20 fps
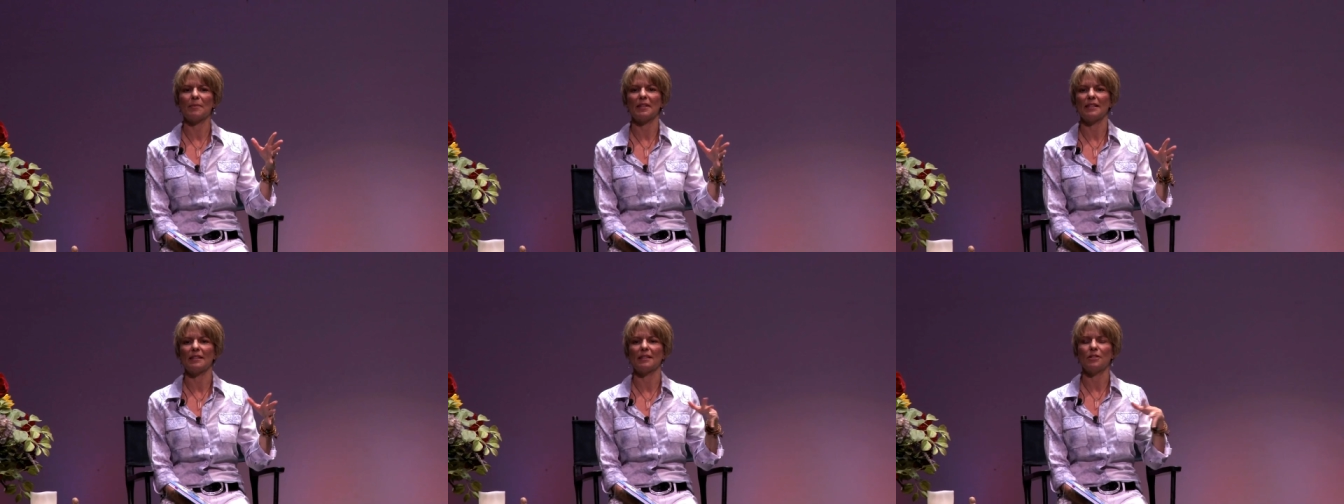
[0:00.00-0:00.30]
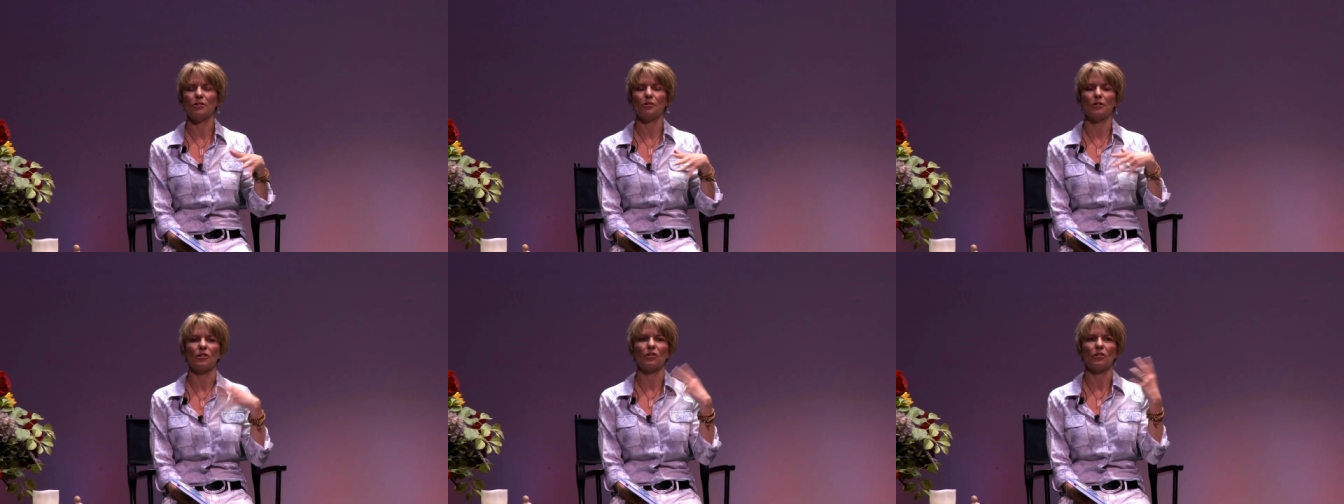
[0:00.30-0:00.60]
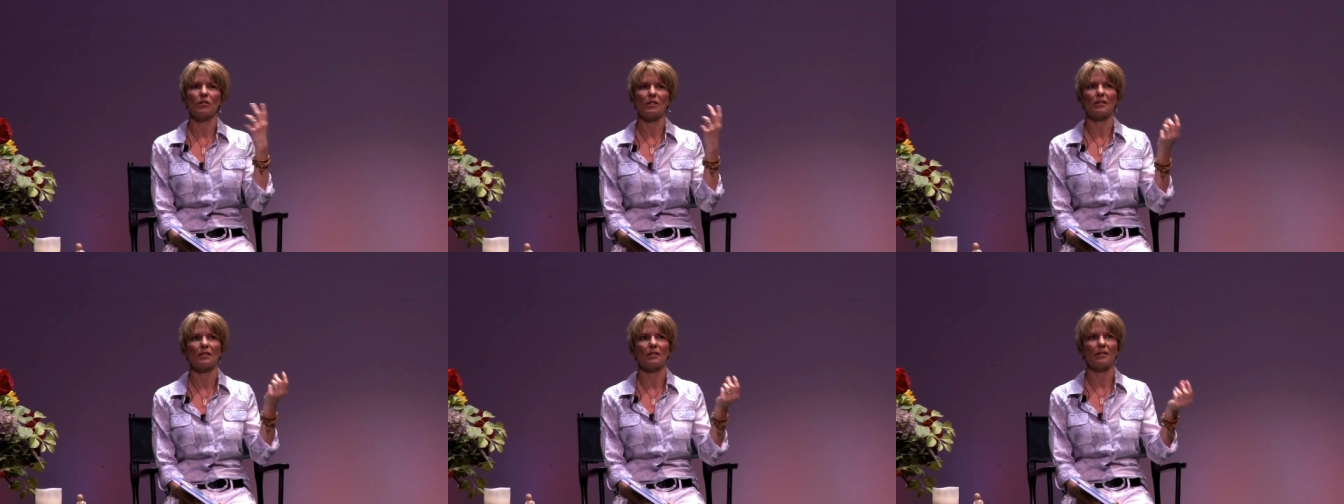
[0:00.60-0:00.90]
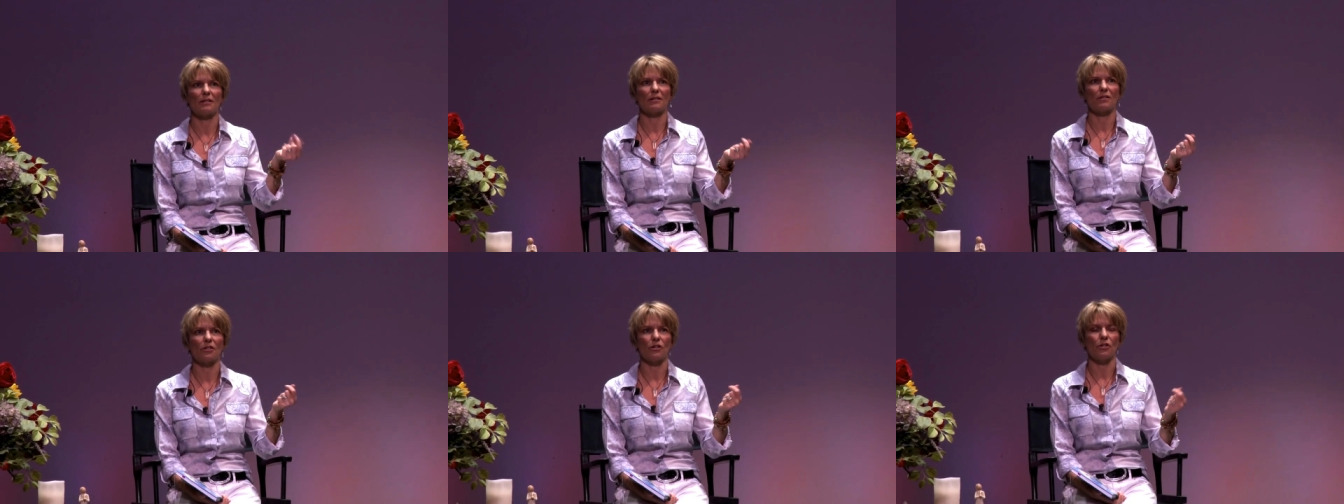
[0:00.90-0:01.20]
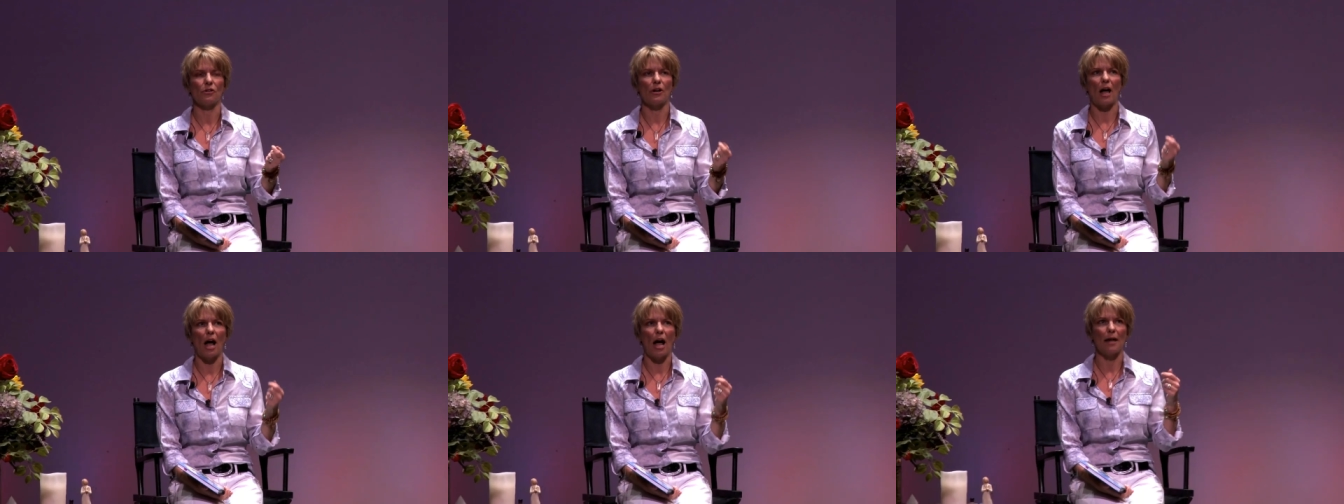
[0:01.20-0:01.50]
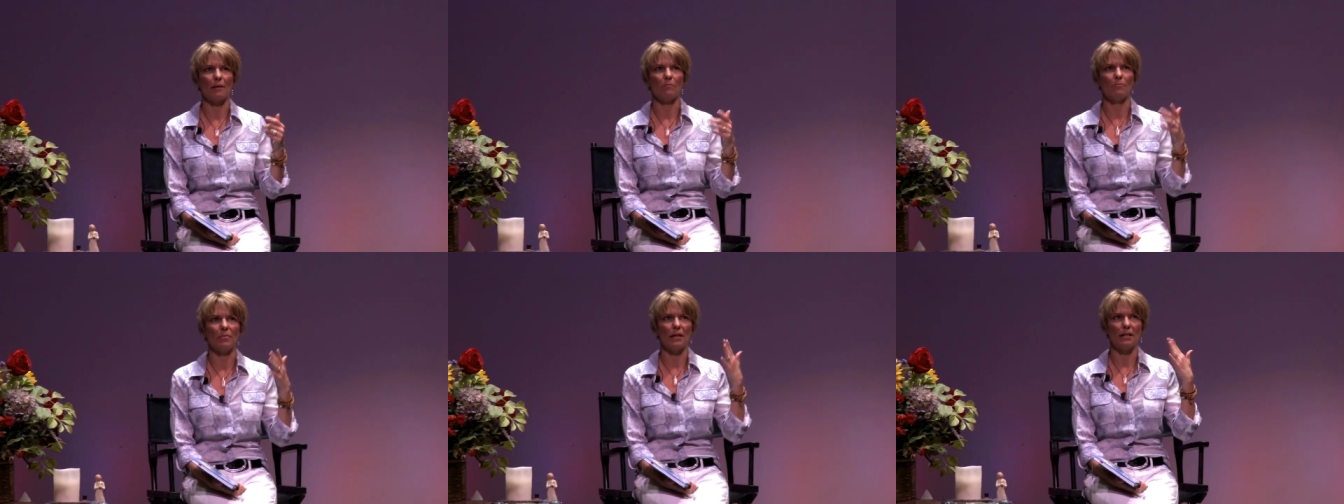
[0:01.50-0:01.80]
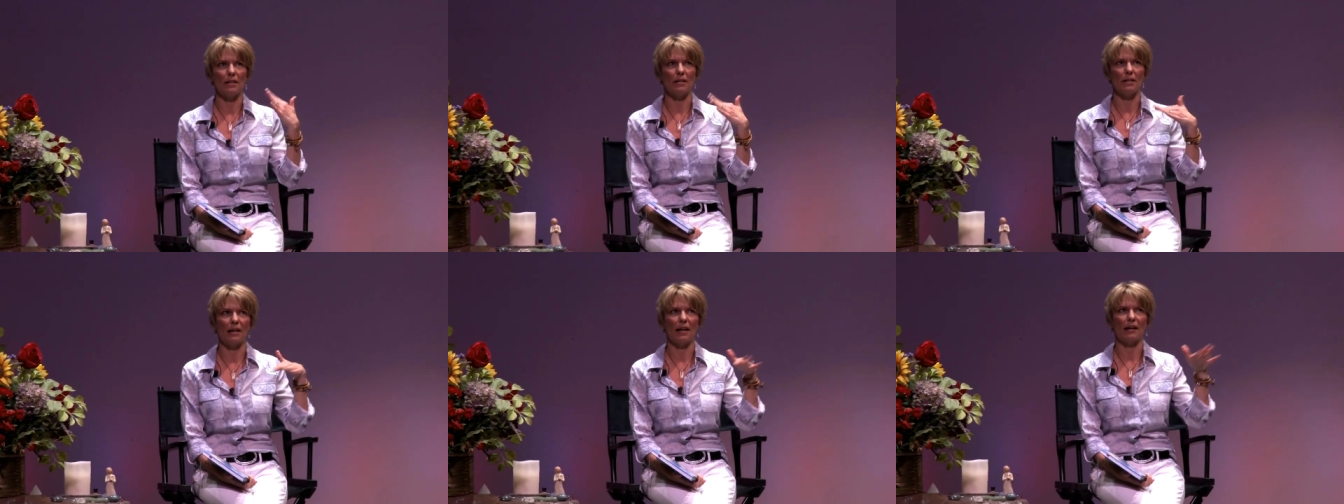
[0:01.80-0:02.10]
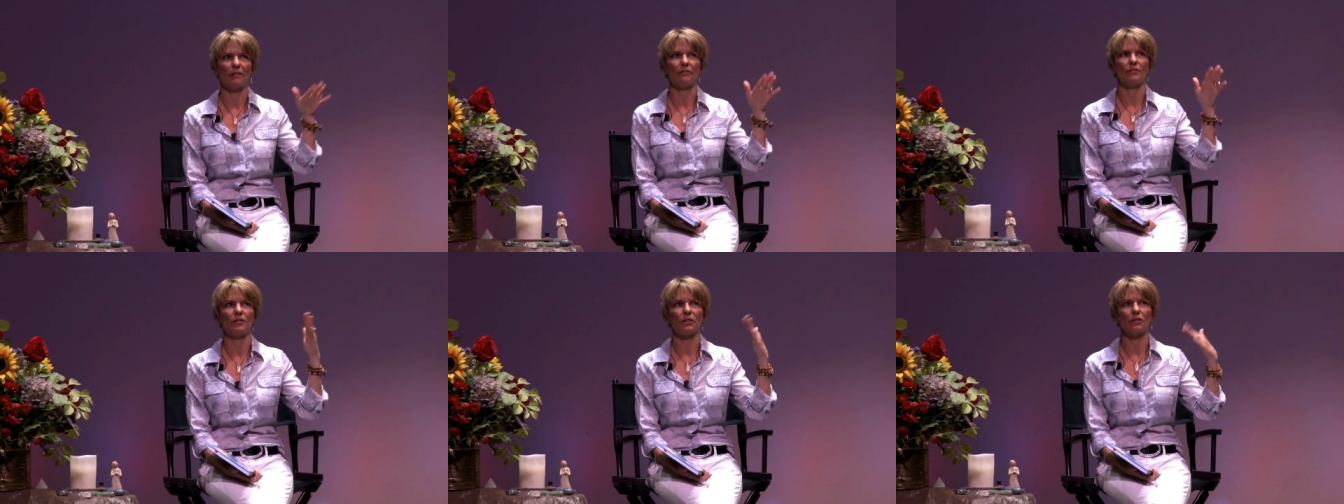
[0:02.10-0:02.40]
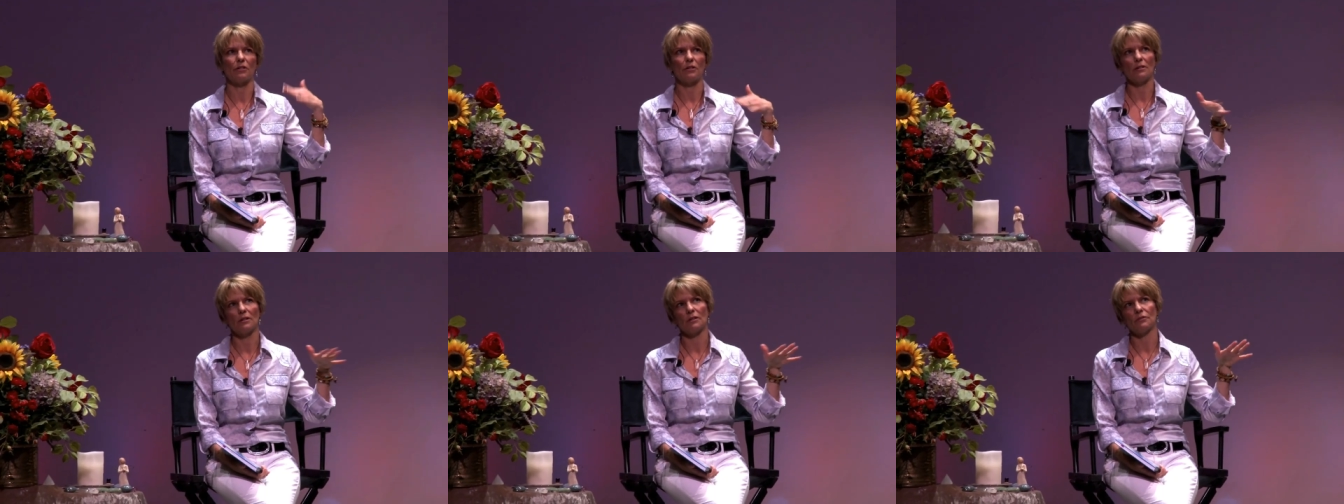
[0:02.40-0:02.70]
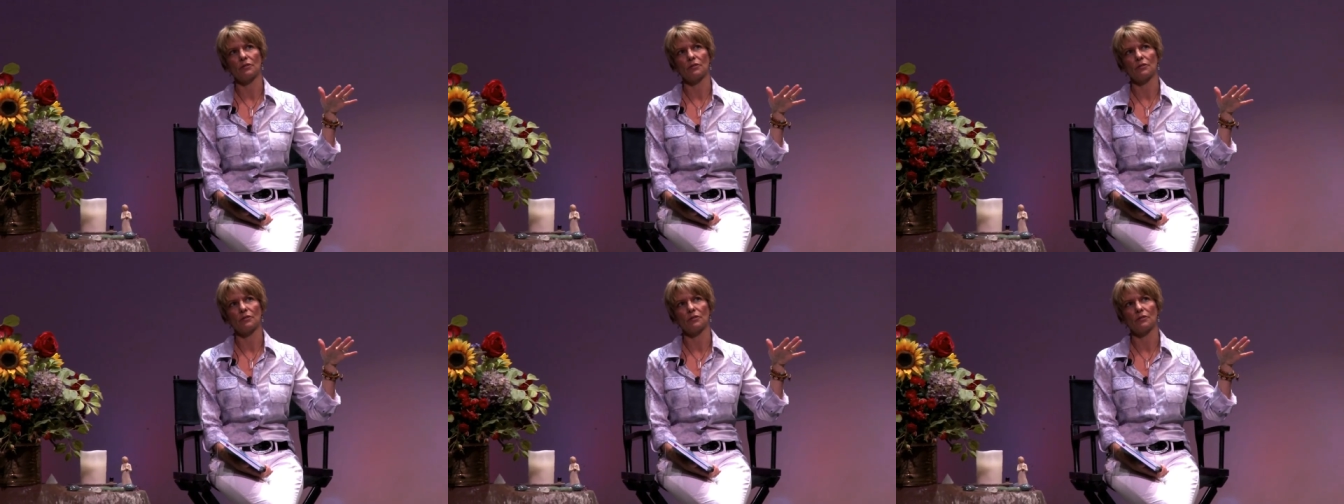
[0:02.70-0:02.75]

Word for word: something that you can just turn on, but after,